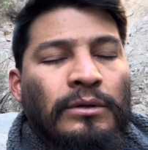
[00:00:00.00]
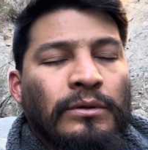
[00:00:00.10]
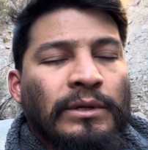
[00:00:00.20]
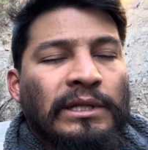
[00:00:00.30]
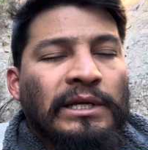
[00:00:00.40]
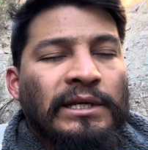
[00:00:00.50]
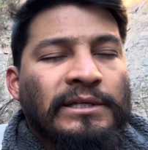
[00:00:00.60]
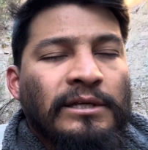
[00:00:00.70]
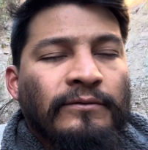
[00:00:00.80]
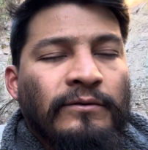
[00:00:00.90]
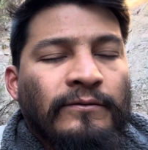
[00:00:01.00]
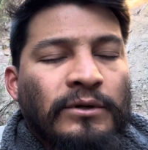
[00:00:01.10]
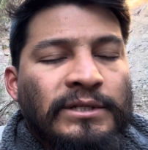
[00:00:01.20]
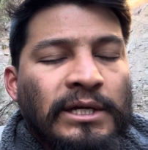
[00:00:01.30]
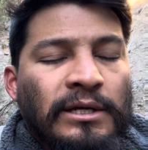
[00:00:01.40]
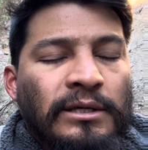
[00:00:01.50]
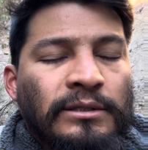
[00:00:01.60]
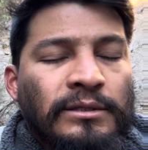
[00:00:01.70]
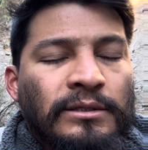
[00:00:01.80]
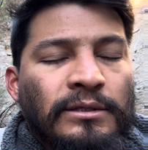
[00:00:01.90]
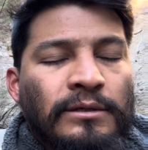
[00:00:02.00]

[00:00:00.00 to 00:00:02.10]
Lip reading: release it for 4 seconds,